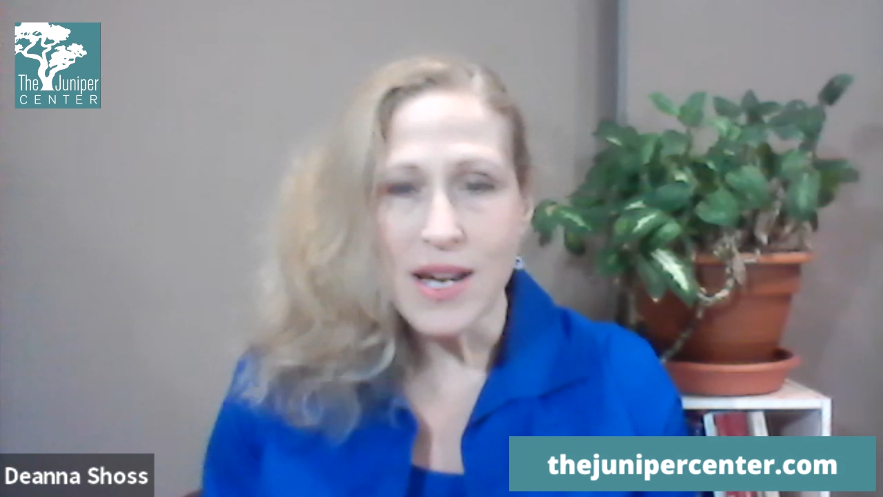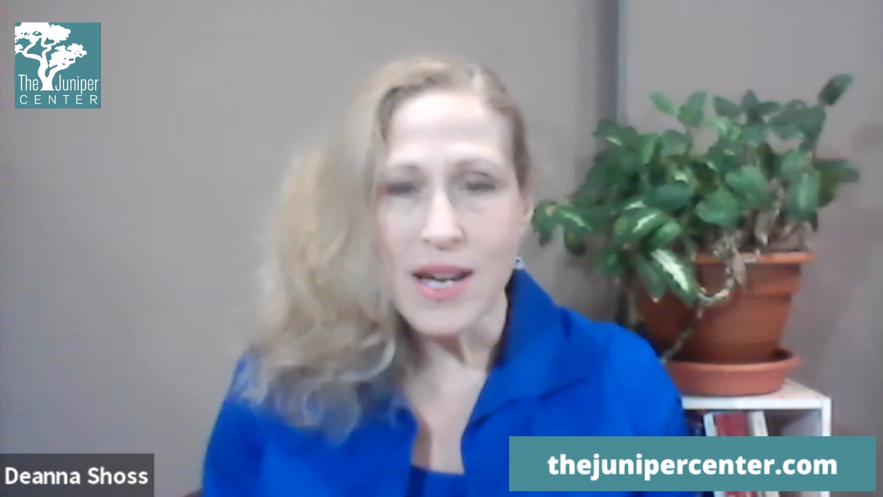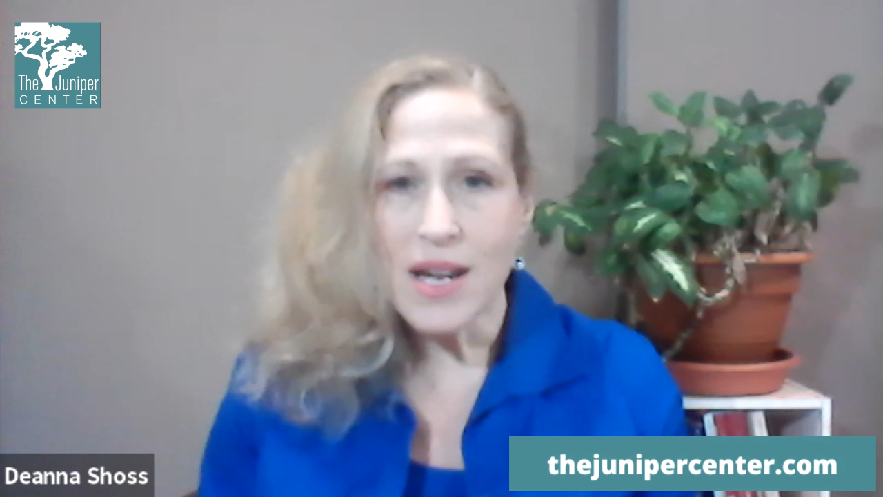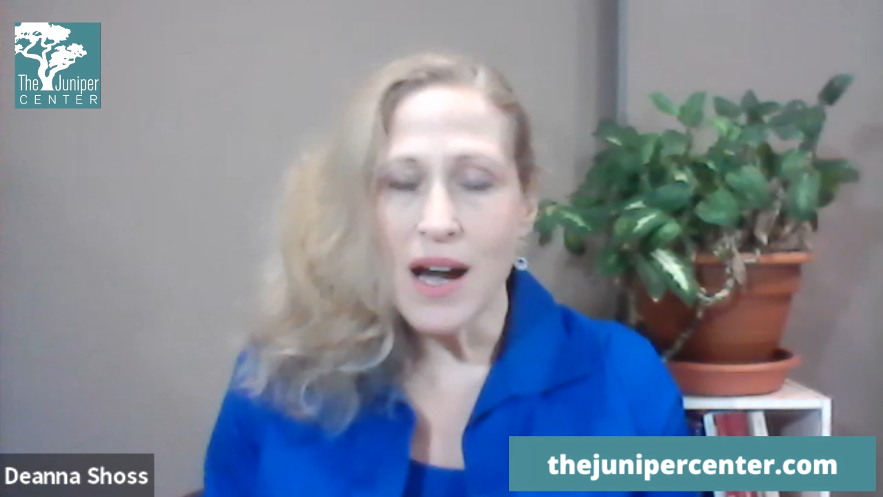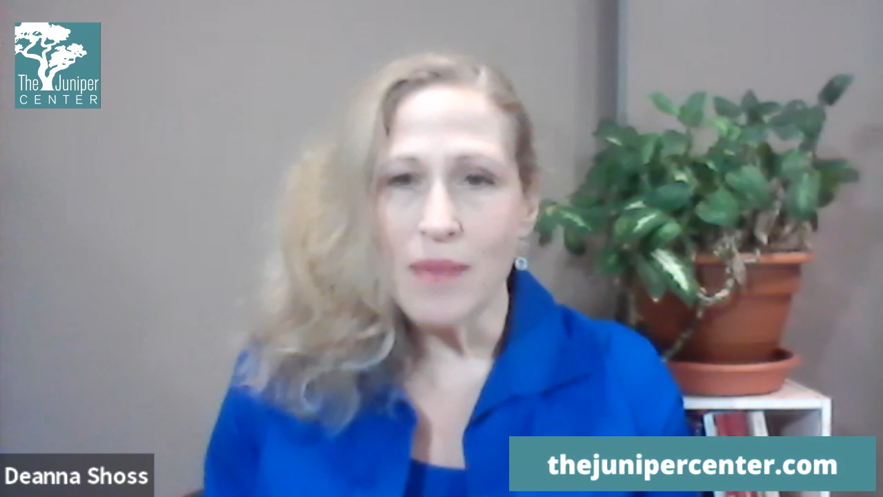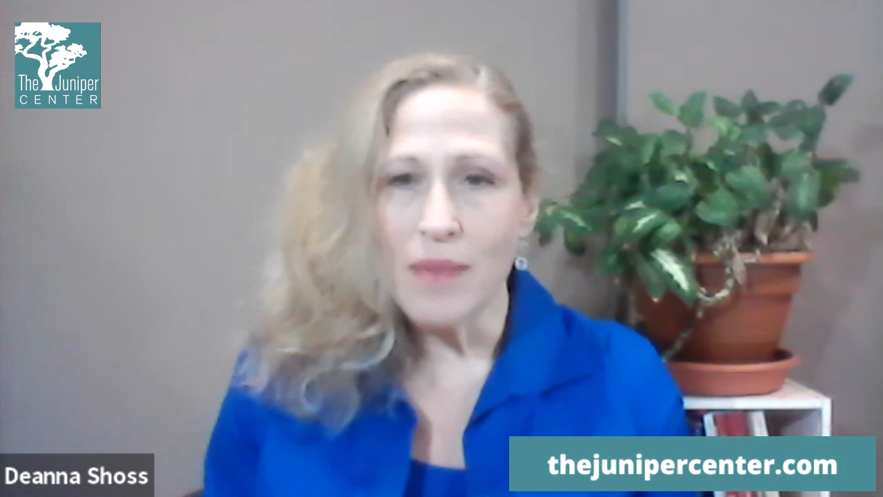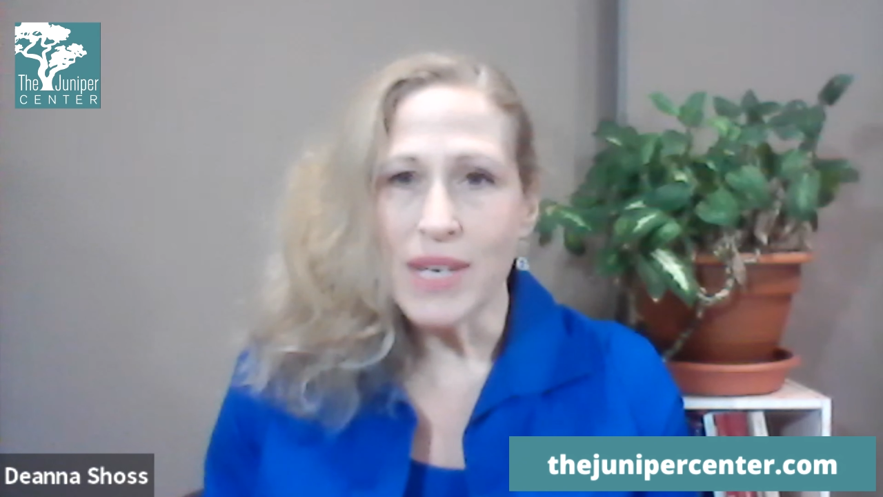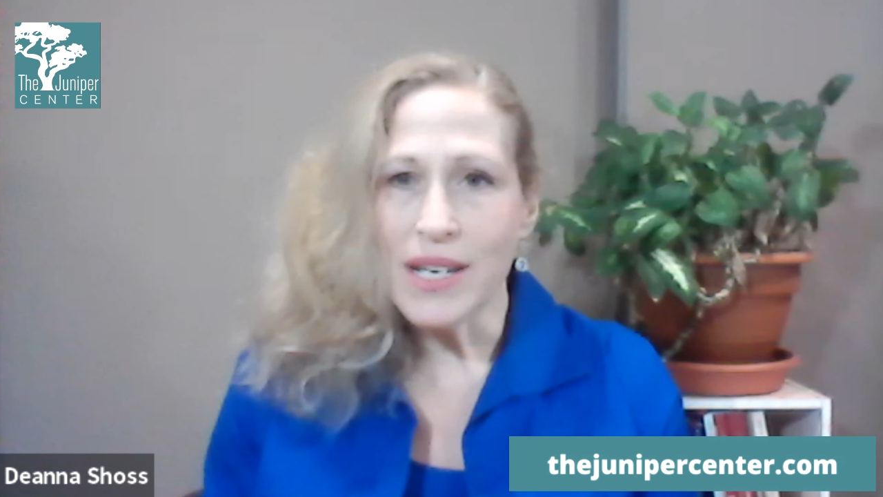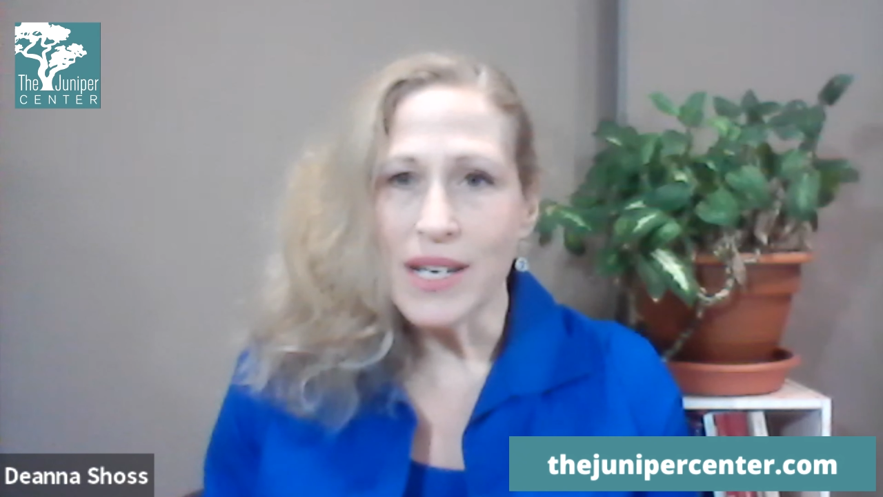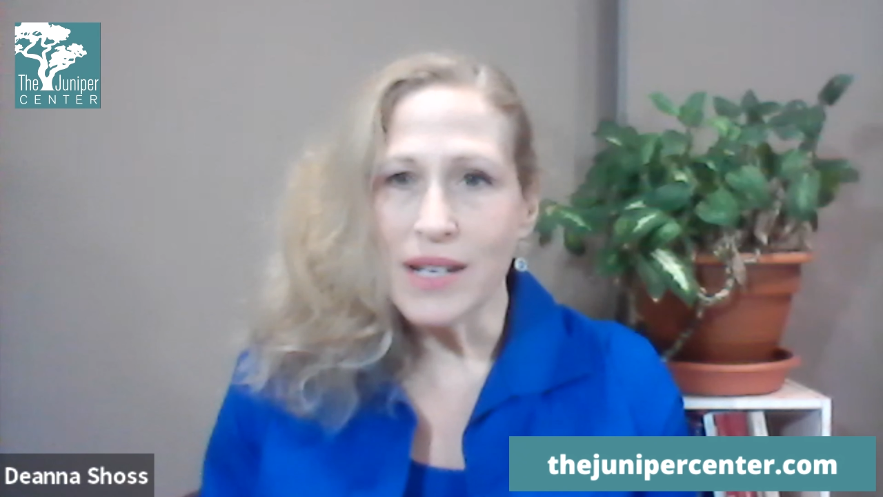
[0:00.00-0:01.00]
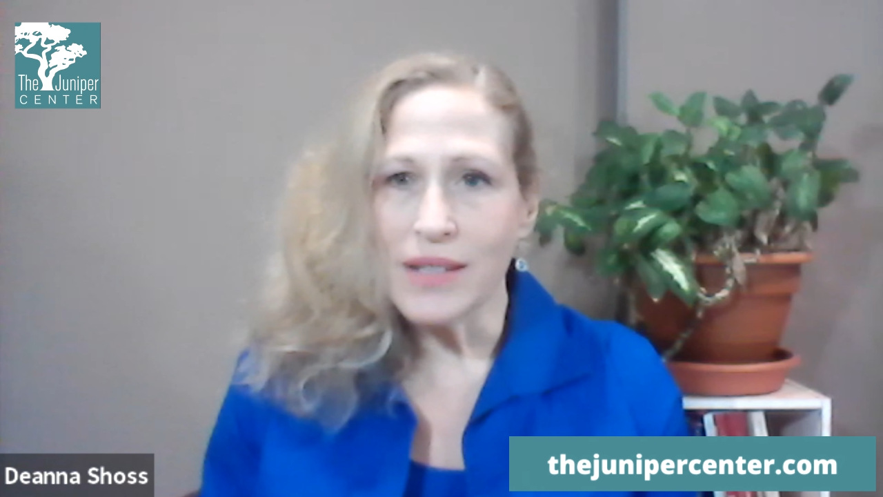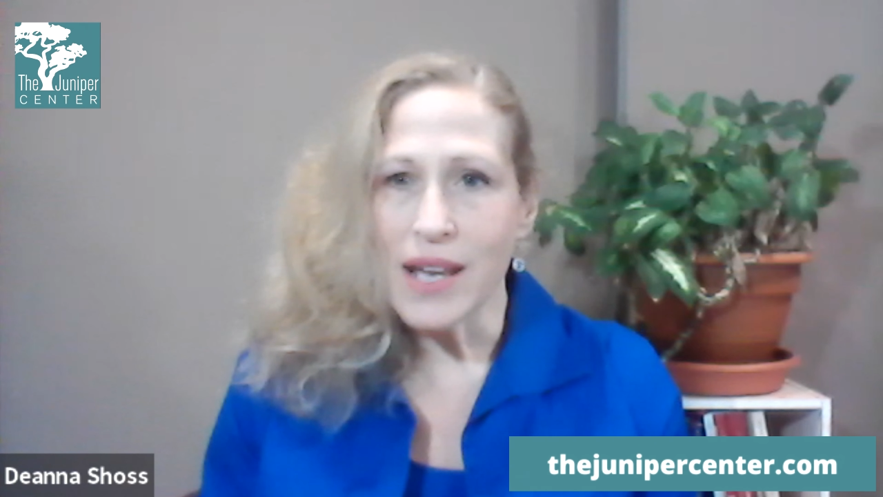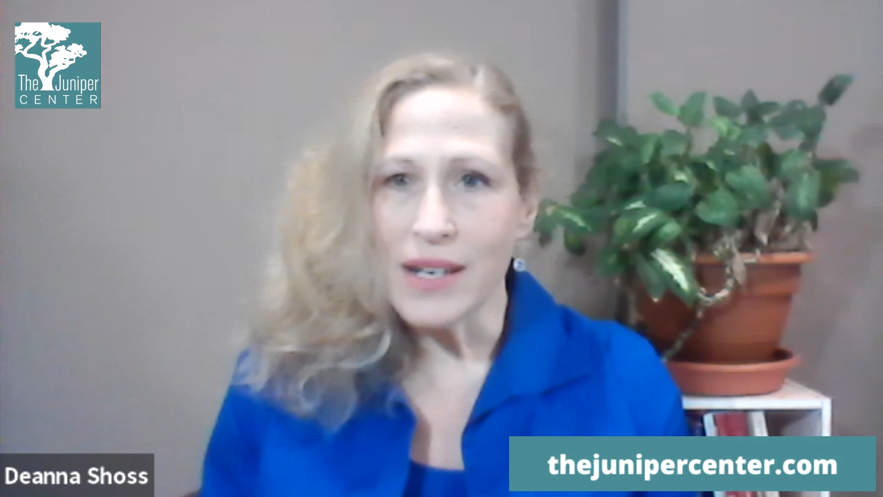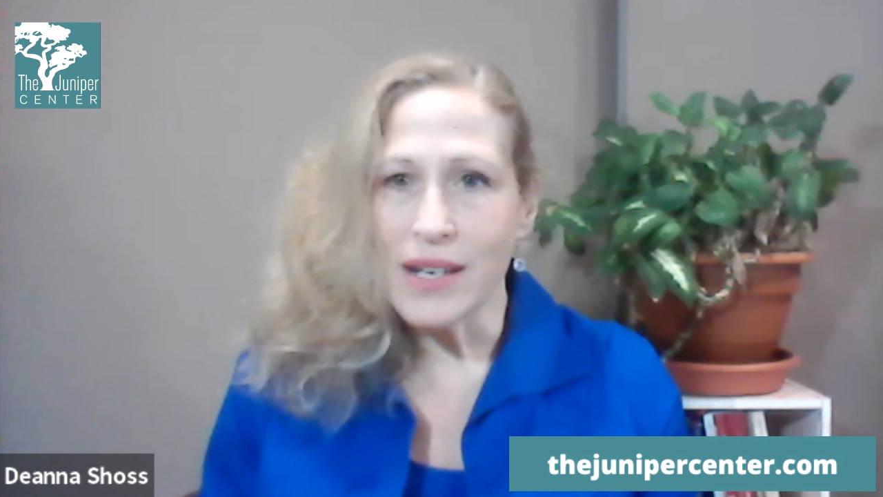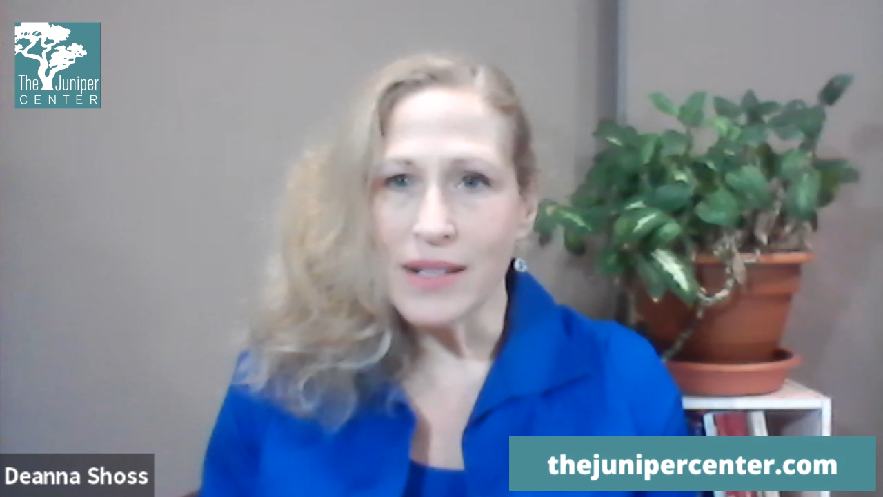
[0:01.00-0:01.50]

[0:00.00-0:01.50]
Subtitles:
is a